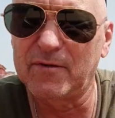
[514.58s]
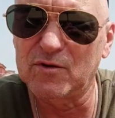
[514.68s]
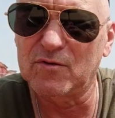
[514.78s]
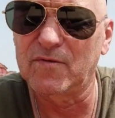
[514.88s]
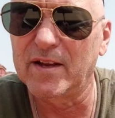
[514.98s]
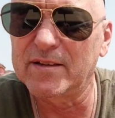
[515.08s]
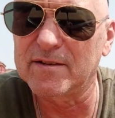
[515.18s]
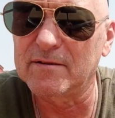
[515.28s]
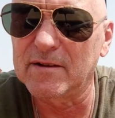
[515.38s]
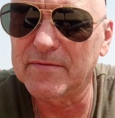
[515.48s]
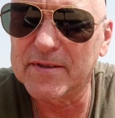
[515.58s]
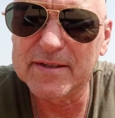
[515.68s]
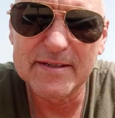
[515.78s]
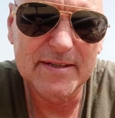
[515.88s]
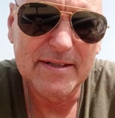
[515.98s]
they're just vertical, aren't they?
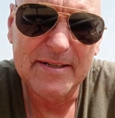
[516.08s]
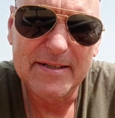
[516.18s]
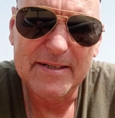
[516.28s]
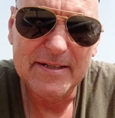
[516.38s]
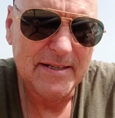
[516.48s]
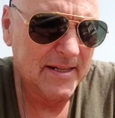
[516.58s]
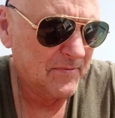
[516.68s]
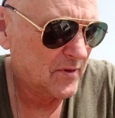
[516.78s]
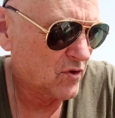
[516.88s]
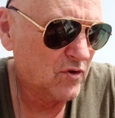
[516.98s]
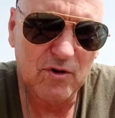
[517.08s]
And they're just